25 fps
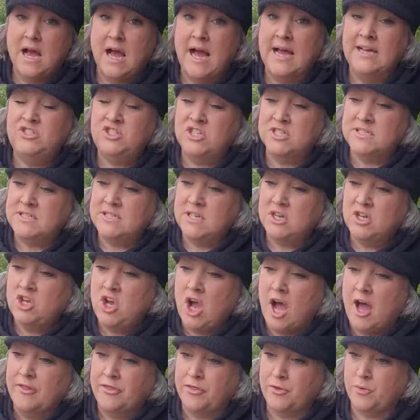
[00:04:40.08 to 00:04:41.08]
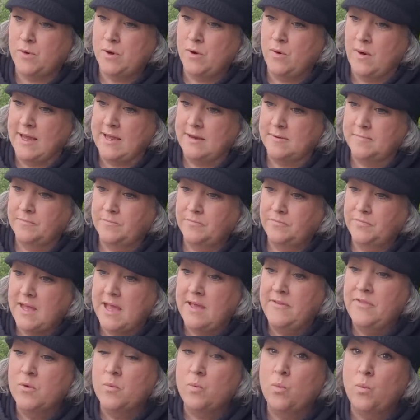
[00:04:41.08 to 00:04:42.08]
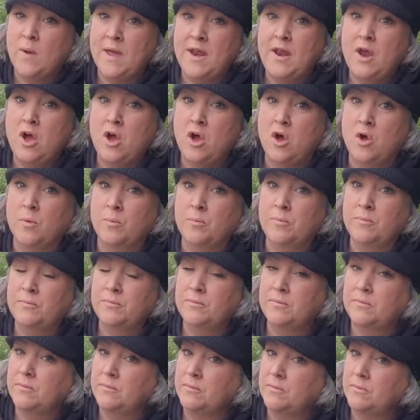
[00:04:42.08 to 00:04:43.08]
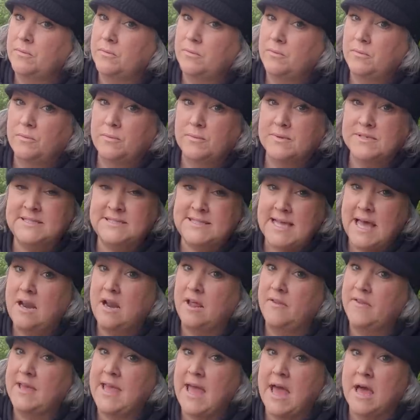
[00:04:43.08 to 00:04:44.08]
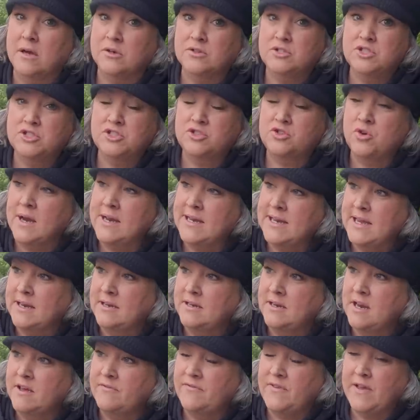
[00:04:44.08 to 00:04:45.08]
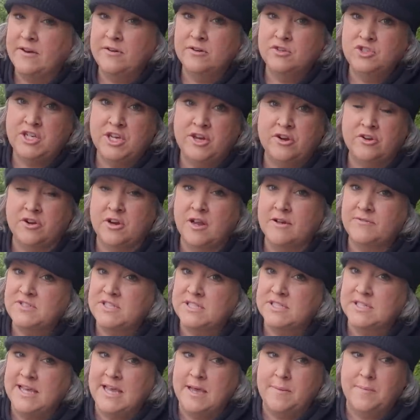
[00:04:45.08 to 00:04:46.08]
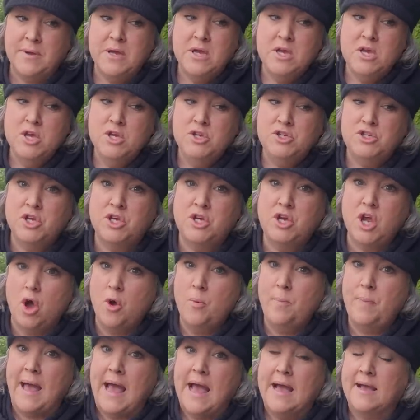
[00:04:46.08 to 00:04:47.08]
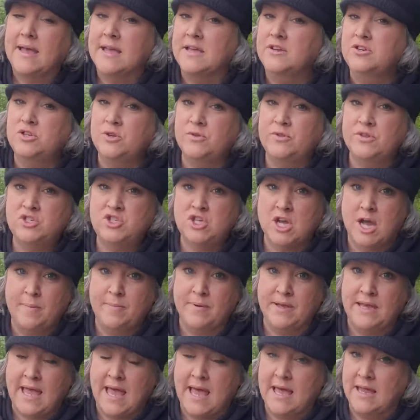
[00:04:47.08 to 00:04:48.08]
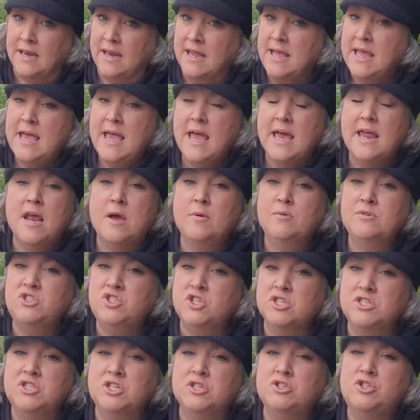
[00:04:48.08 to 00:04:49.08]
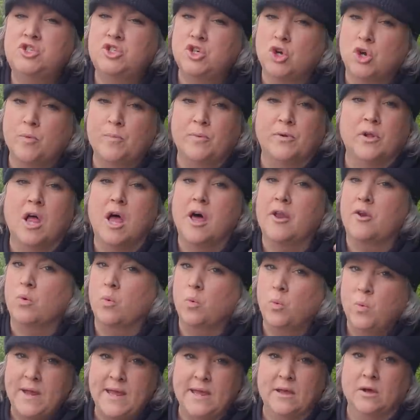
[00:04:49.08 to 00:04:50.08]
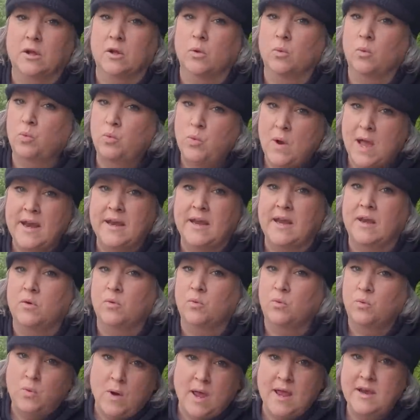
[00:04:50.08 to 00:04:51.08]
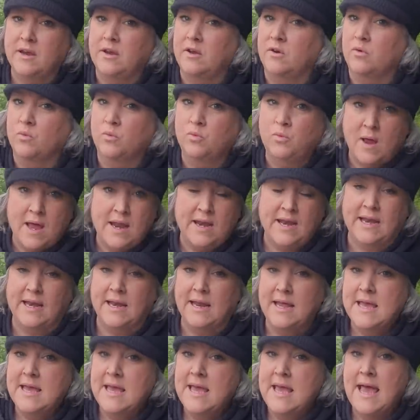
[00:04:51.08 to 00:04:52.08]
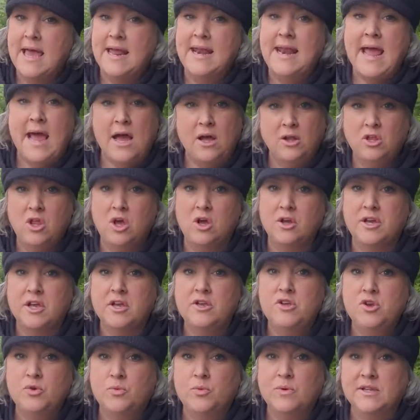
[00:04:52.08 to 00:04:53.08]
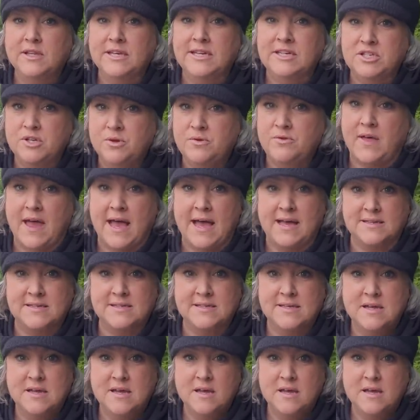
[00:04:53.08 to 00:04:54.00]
I just got through it and then went home, sat on the couch, tried to get enough energy or enough sleep to go back and do the job again. And I was just a gerbil on a wheel, running, running, running. And how long can you really do that